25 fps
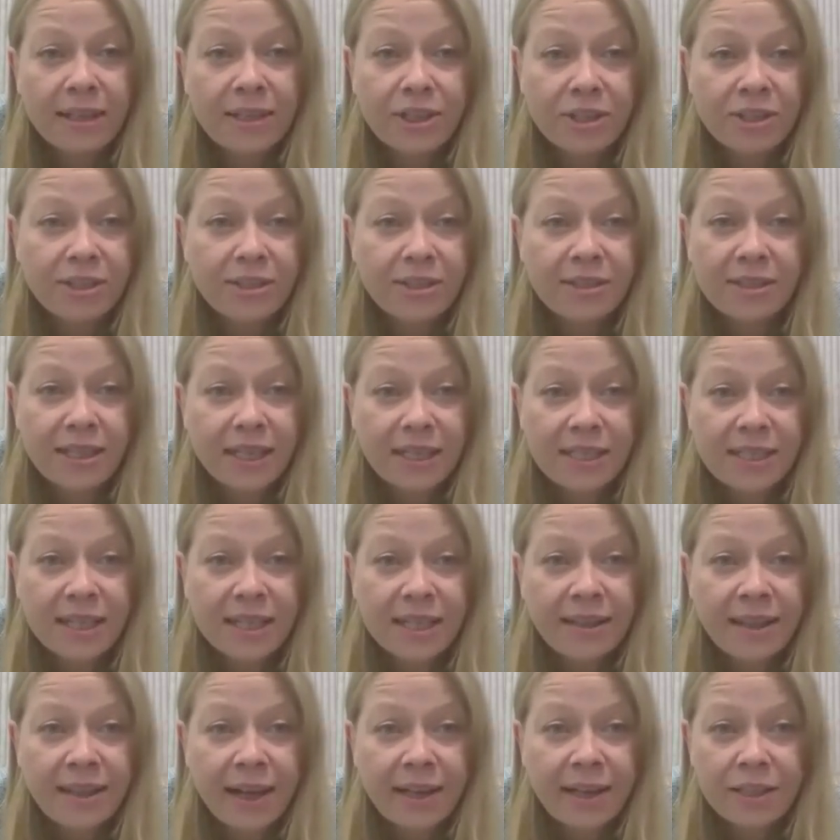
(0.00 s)
They're just
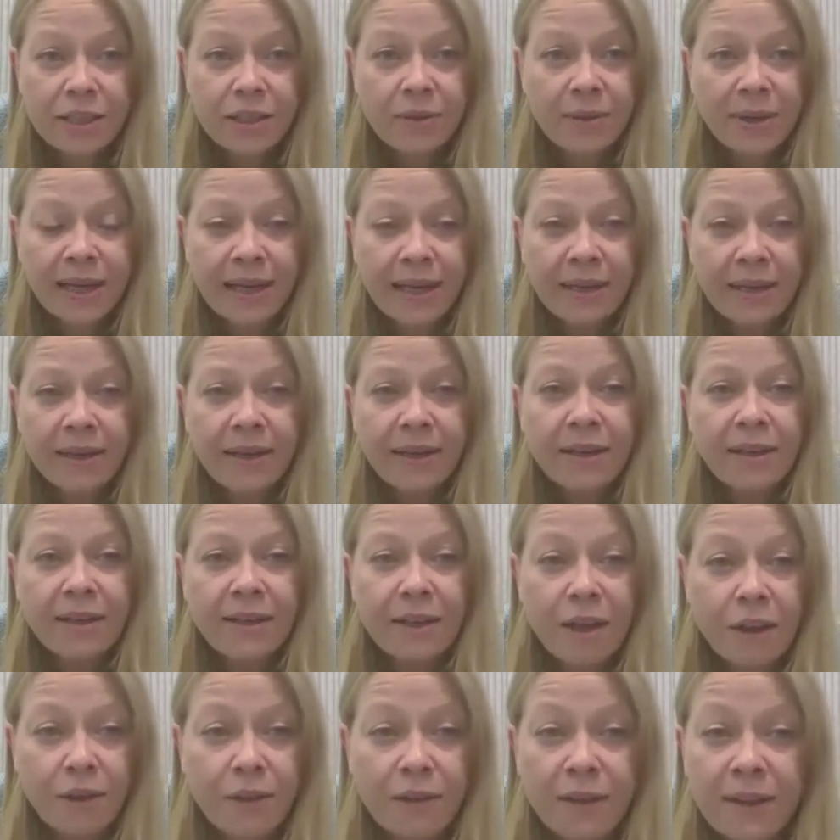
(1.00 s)
sitting there doing
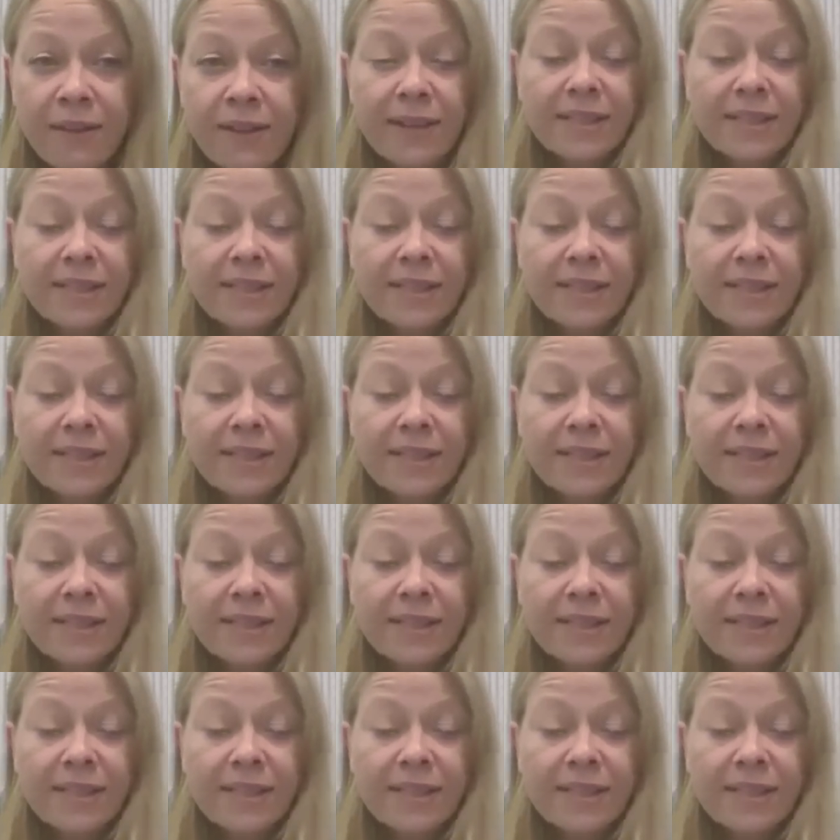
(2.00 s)
nothing.